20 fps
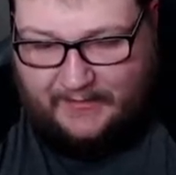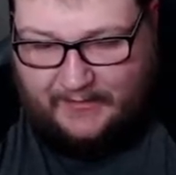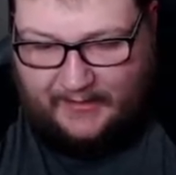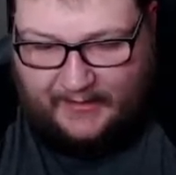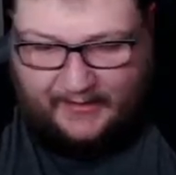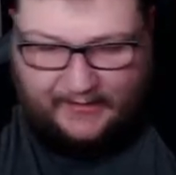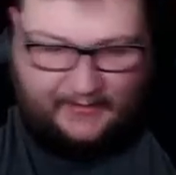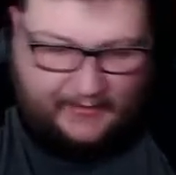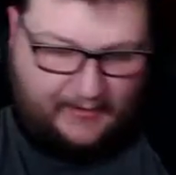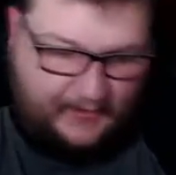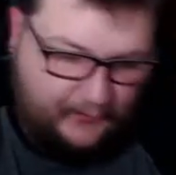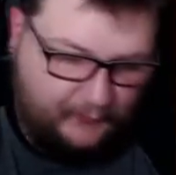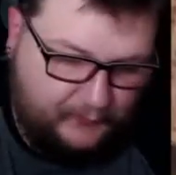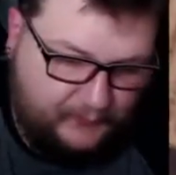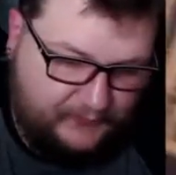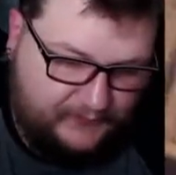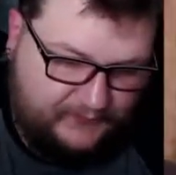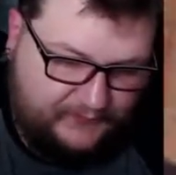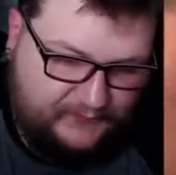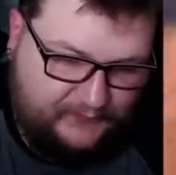I I
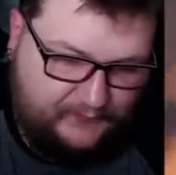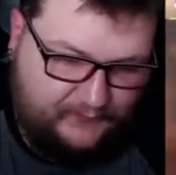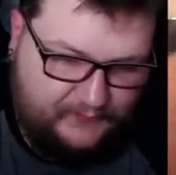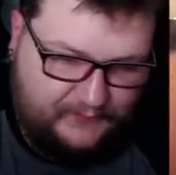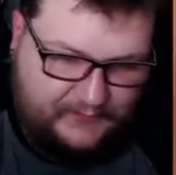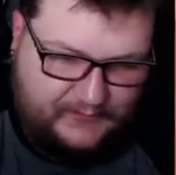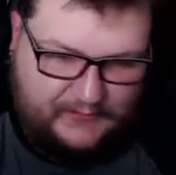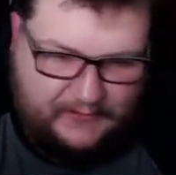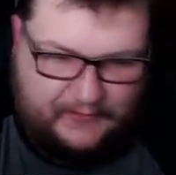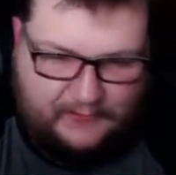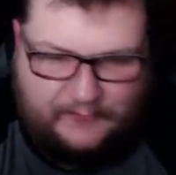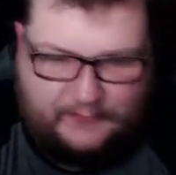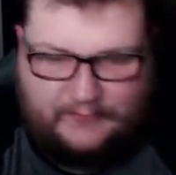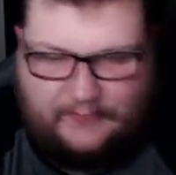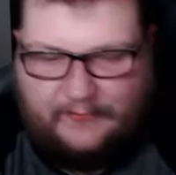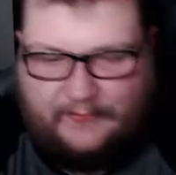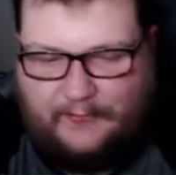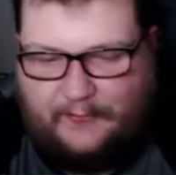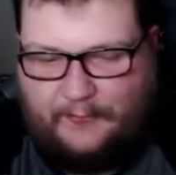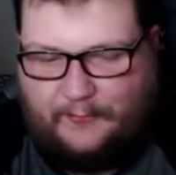was uh,
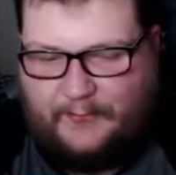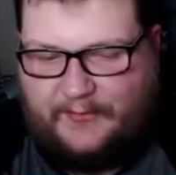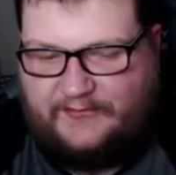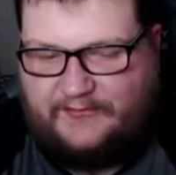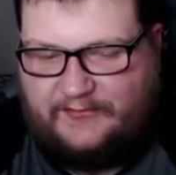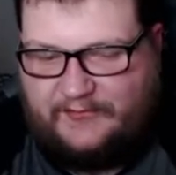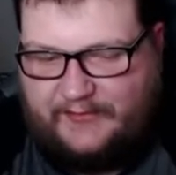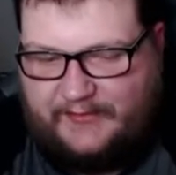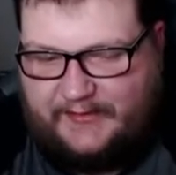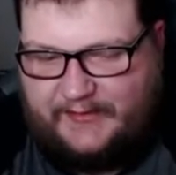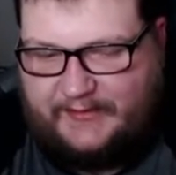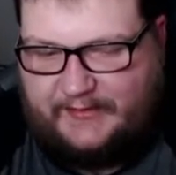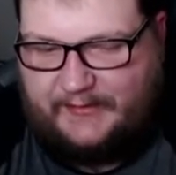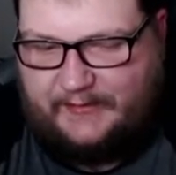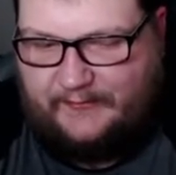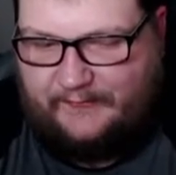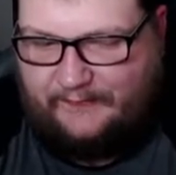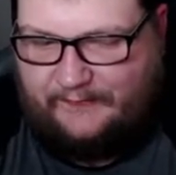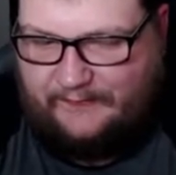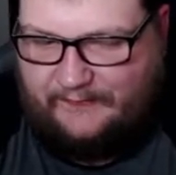originally
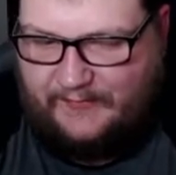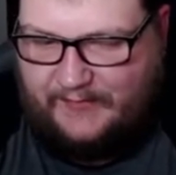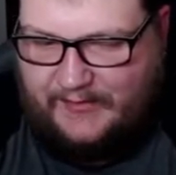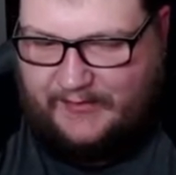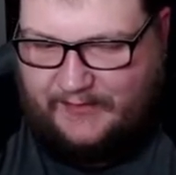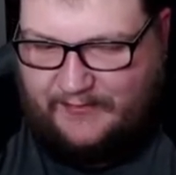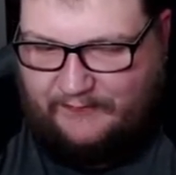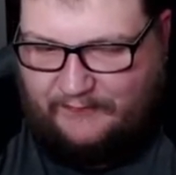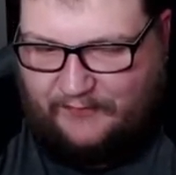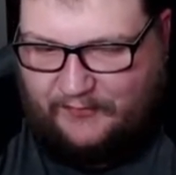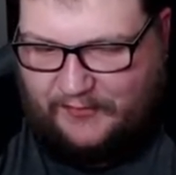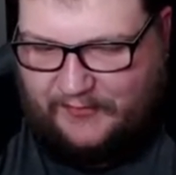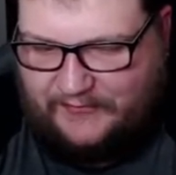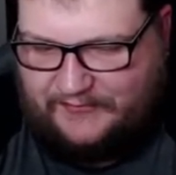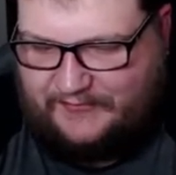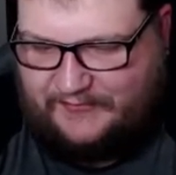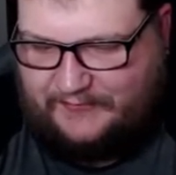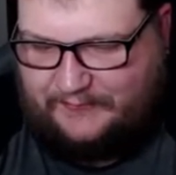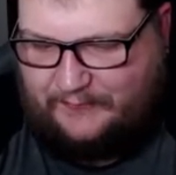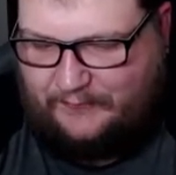the
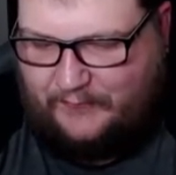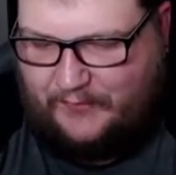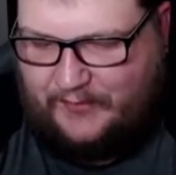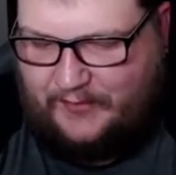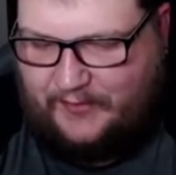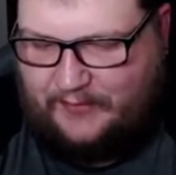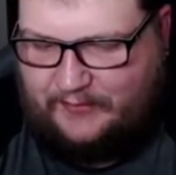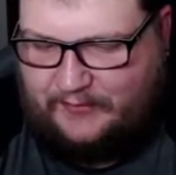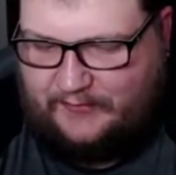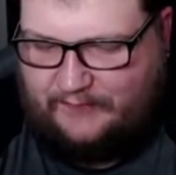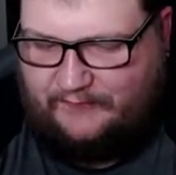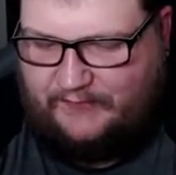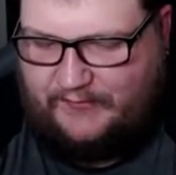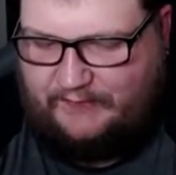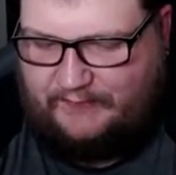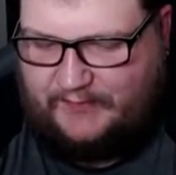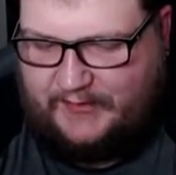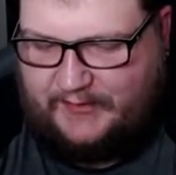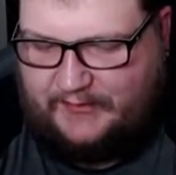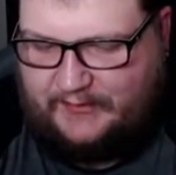first
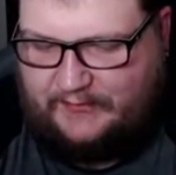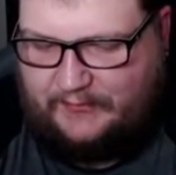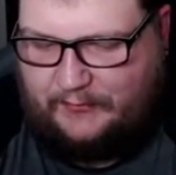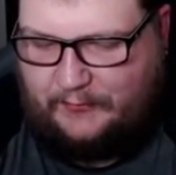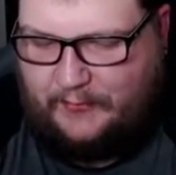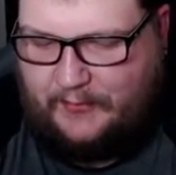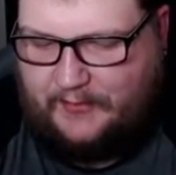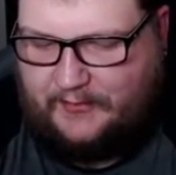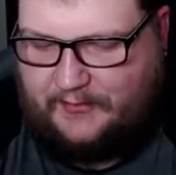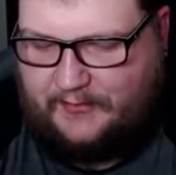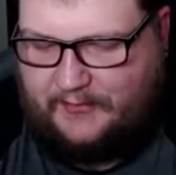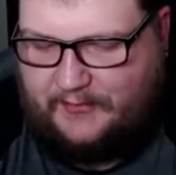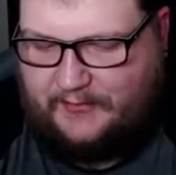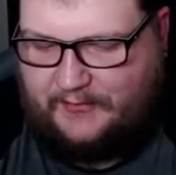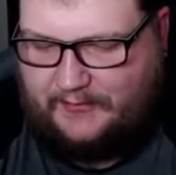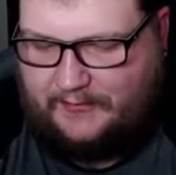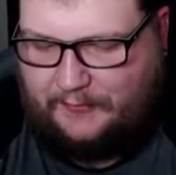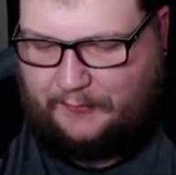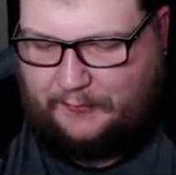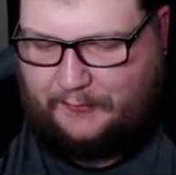150 to 200,
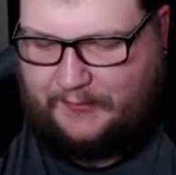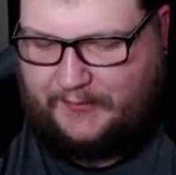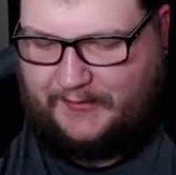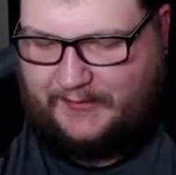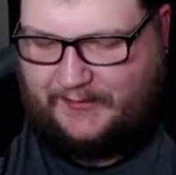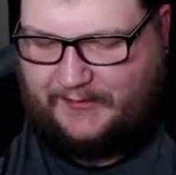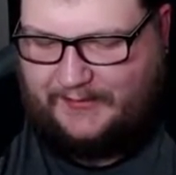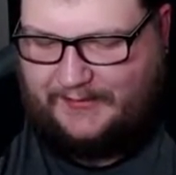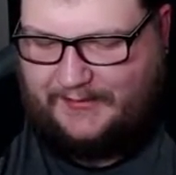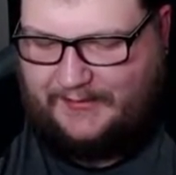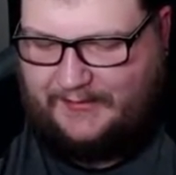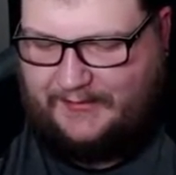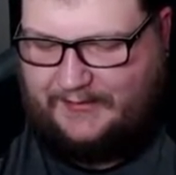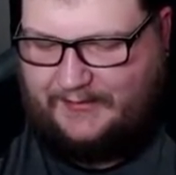including